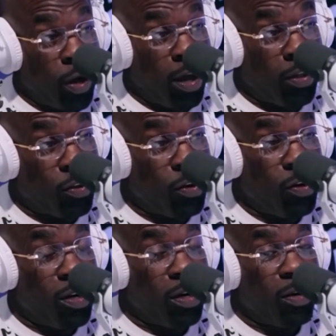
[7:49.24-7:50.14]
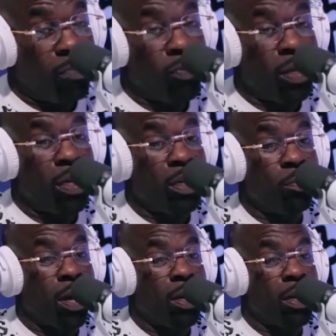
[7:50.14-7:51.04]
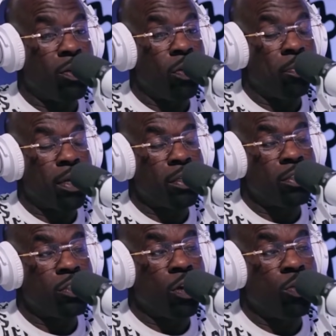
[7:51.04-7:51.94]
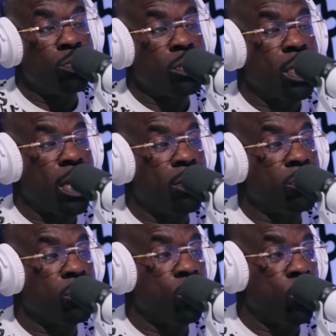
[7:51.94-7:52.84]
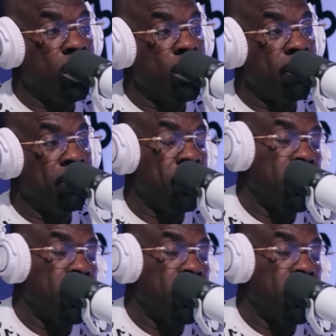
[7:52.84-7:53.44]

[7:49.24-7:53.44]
father, for anybody that know about the Jonestown story,